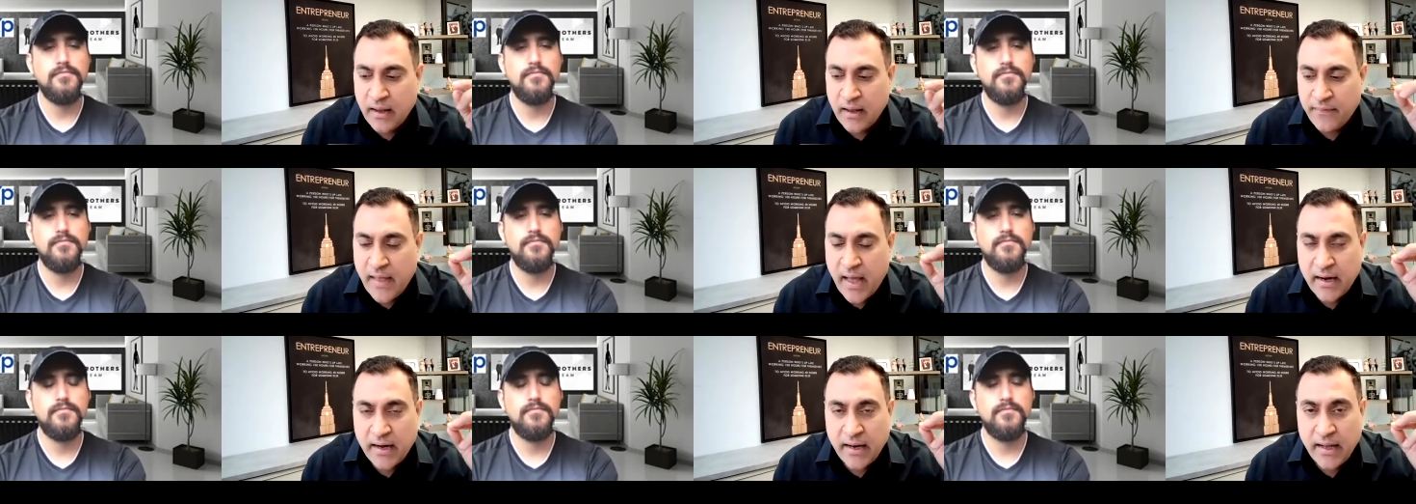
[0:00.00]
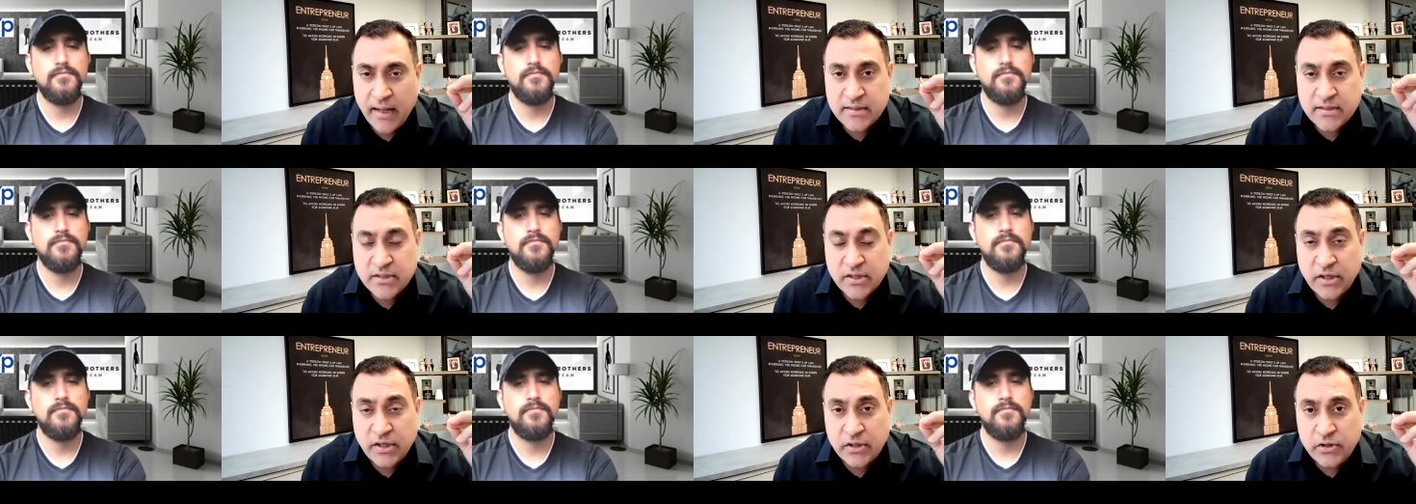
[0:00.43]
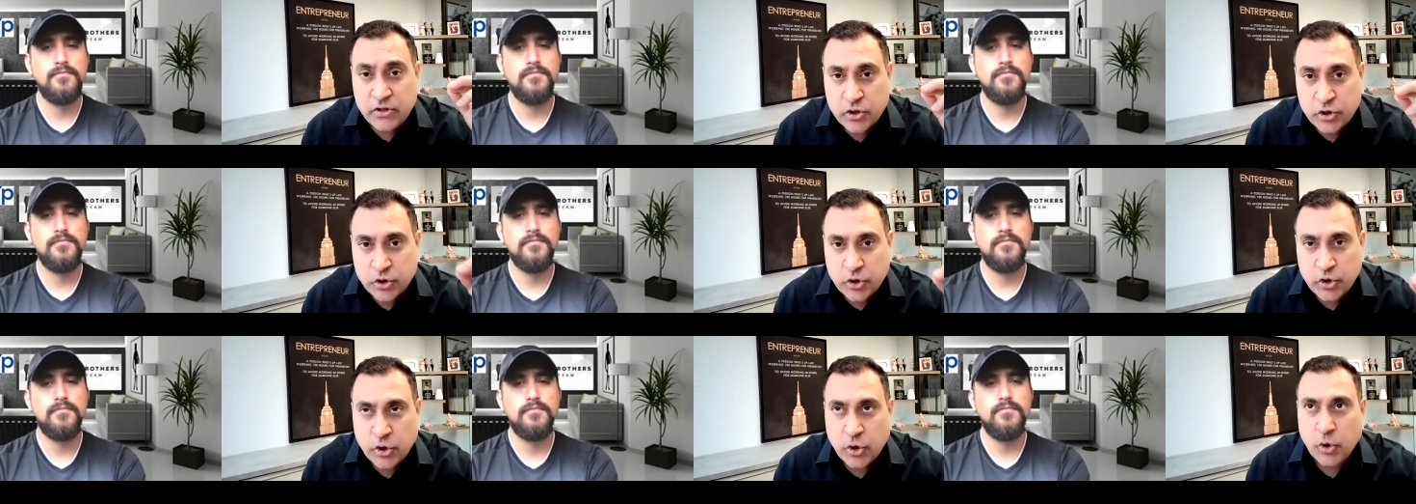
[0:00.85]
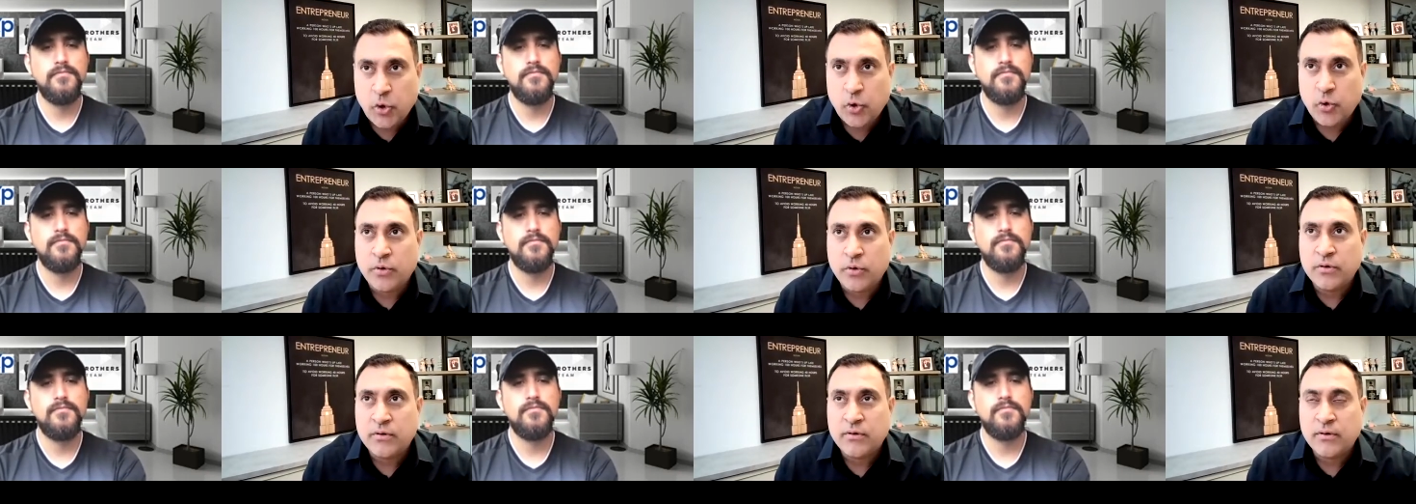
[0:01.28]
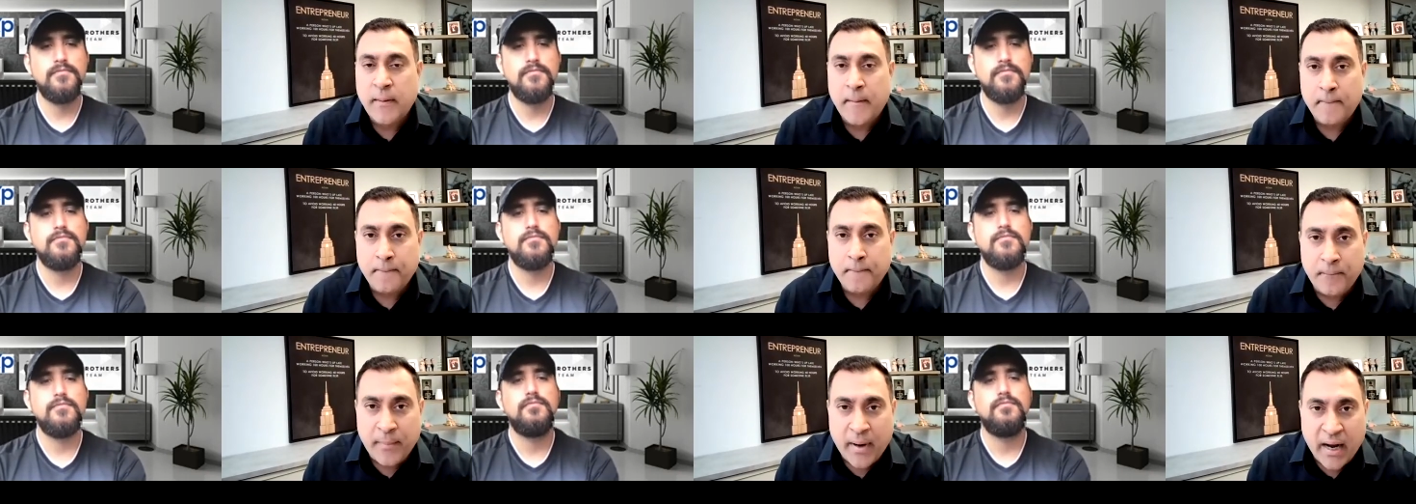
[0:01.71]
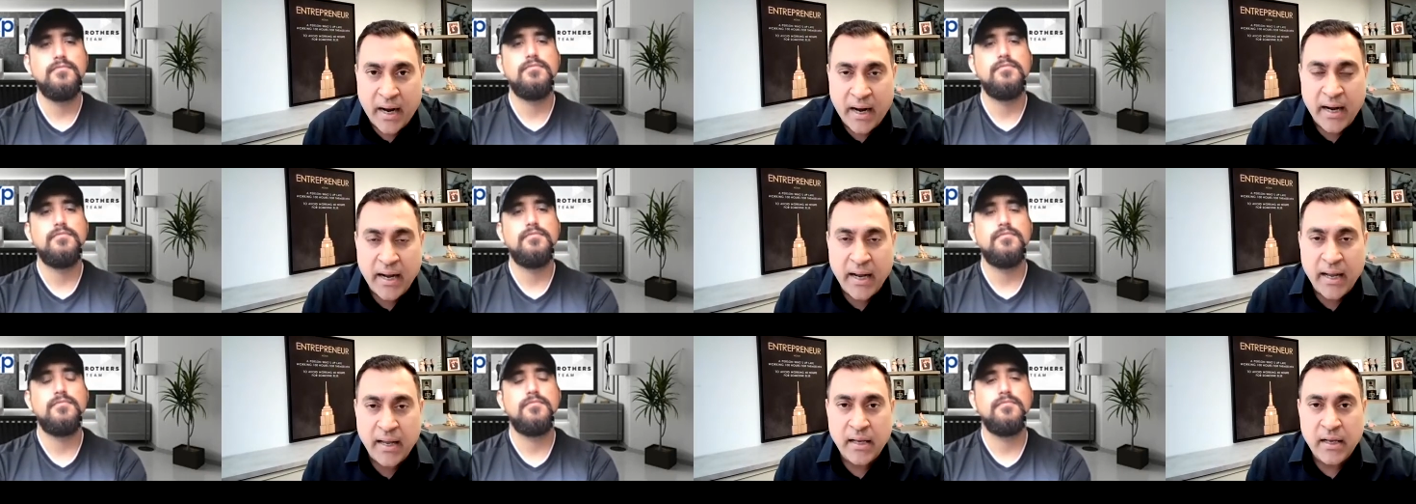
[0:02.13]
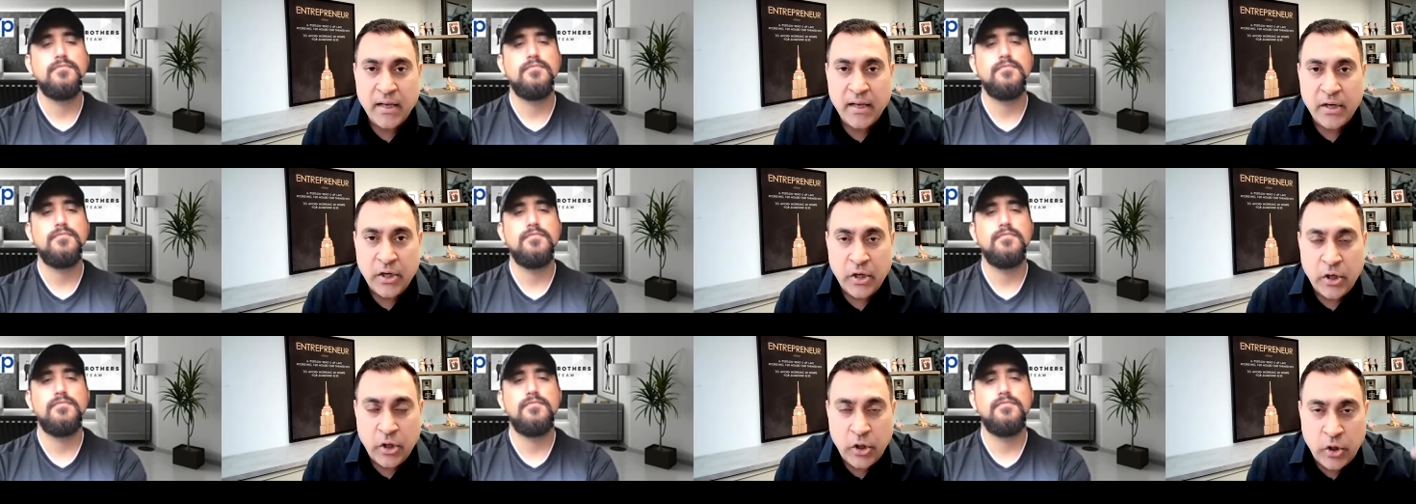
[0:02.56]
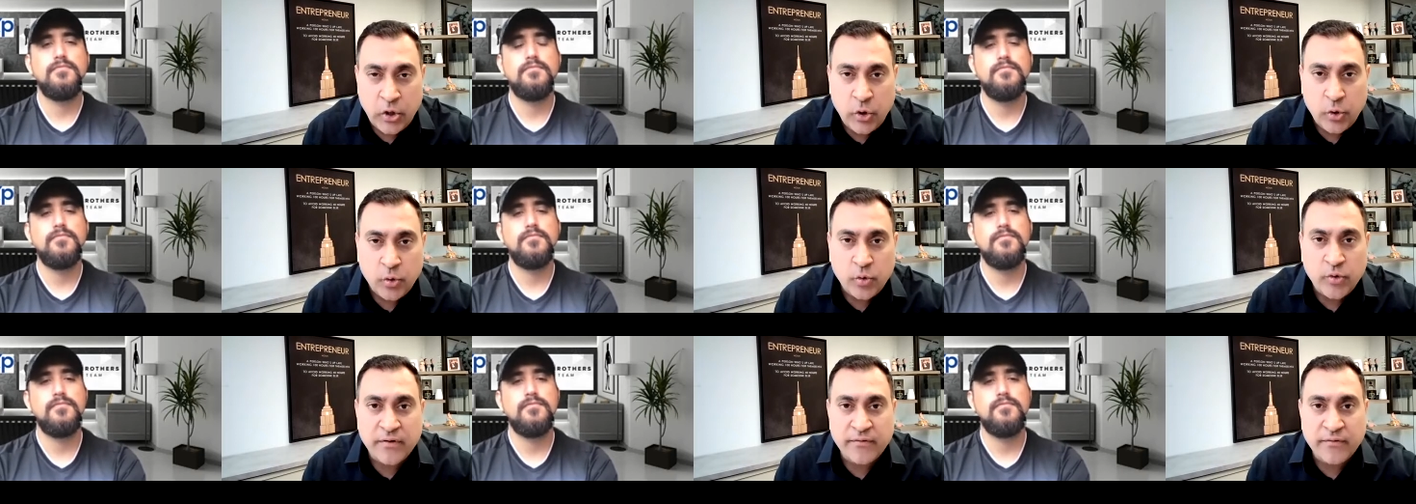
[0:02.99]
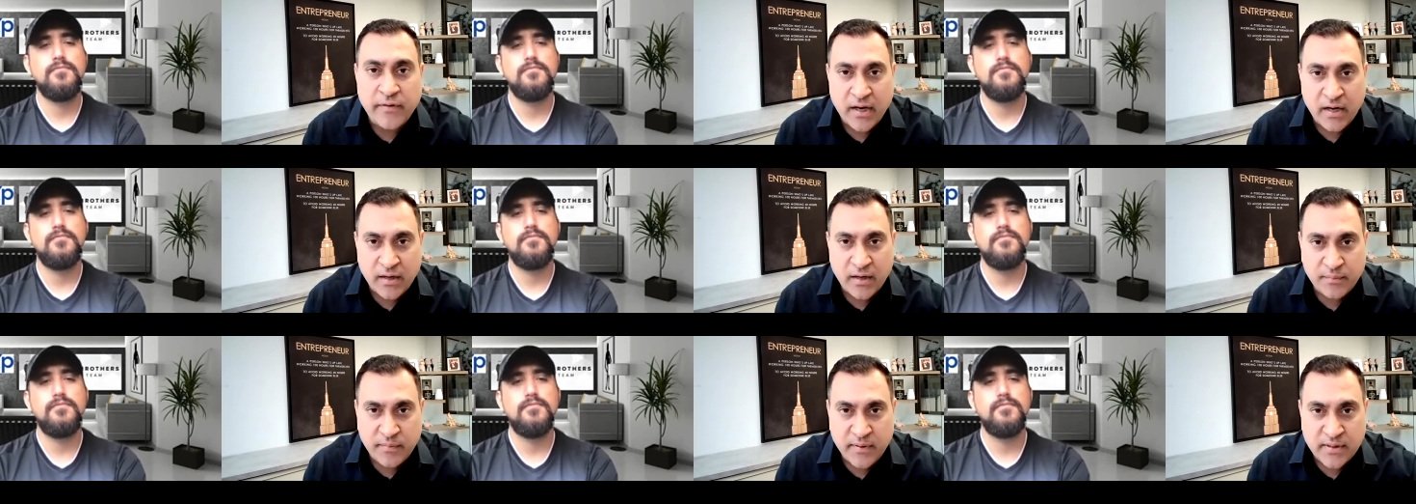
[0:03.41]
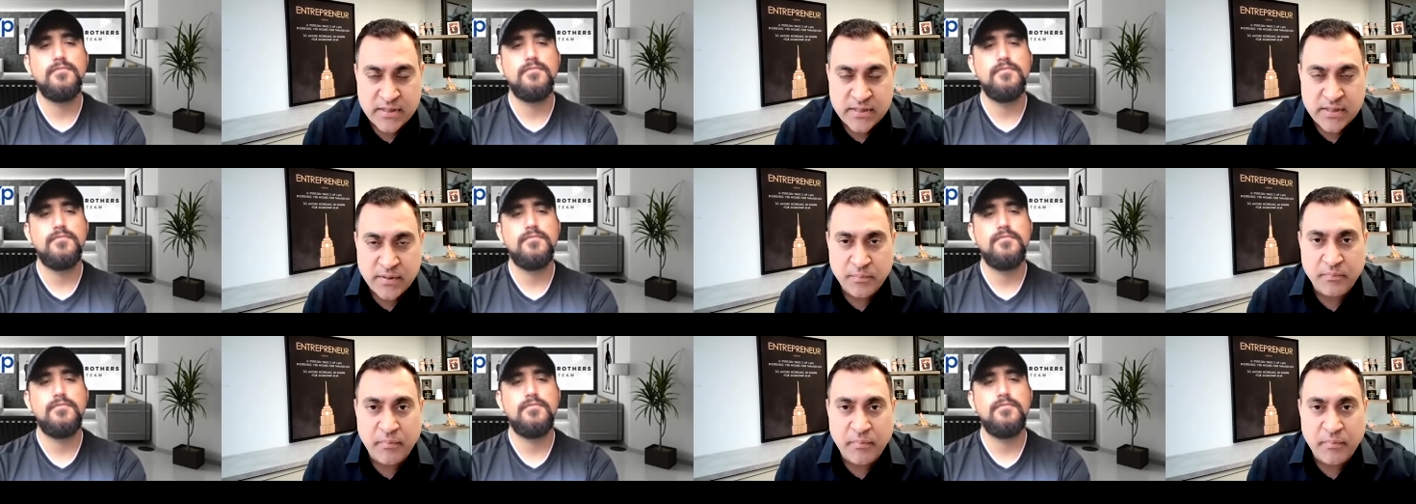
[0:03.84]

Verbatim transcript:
Speaker 1: that it's controlled by new developments,